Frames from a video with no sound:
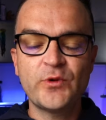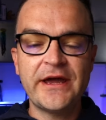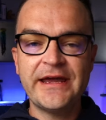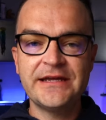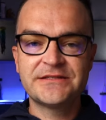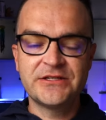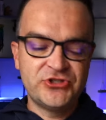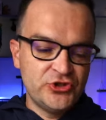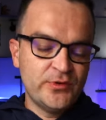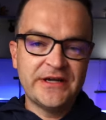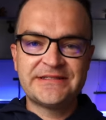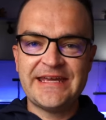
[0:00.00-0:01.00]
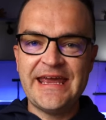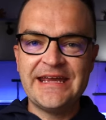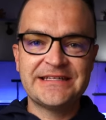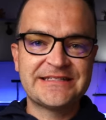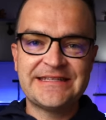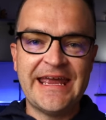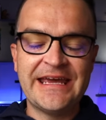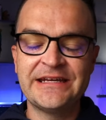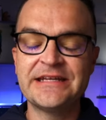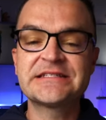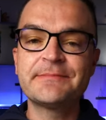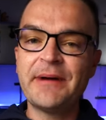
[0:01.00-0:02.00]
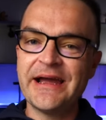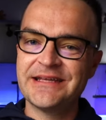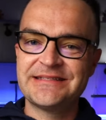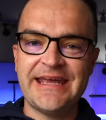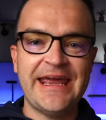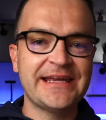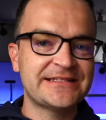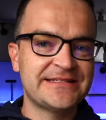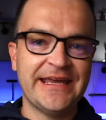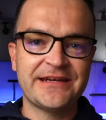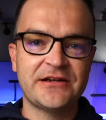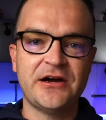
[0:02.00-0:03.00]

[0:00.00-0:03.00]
way to do a tank stand is to buy a tank stand